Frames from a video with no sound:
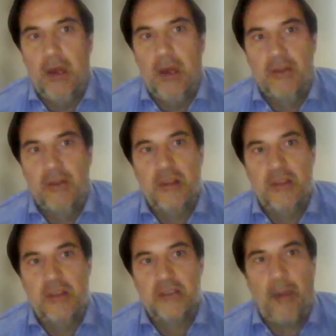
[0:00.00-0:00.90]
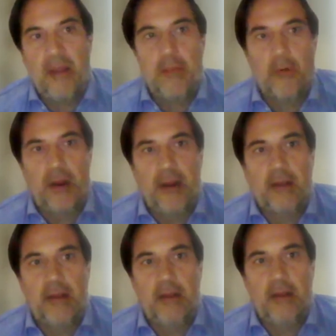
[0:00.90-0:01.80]

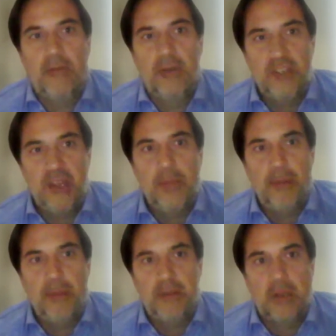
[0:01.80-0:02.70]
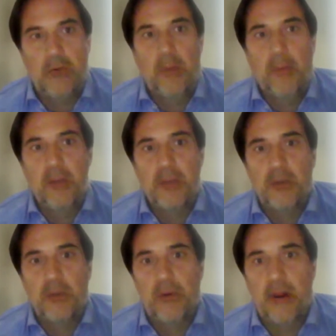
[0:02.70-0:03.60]
semi-democratic regime, but it will be much
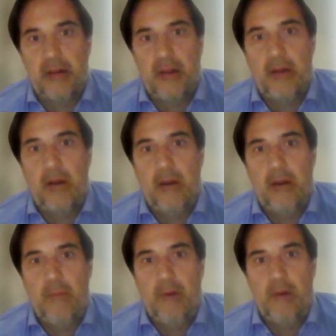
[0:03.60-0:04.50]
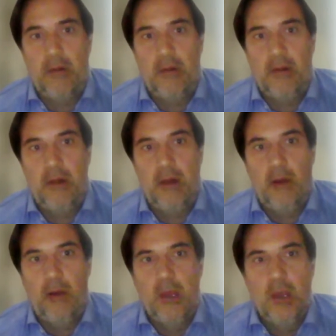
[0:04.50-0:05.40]
more democratic than
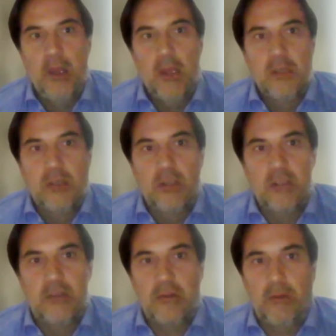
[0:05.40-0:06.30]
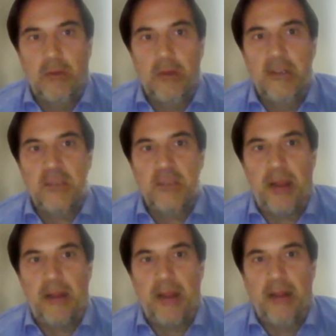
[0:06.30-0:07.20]
now. So we're not
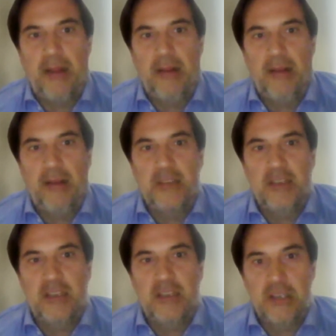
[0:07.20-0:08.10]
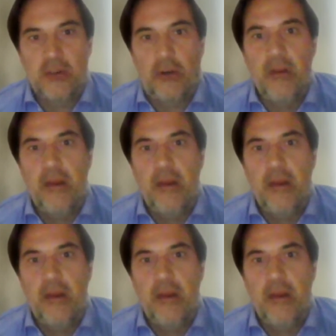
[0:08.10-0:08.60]
expecting a success story,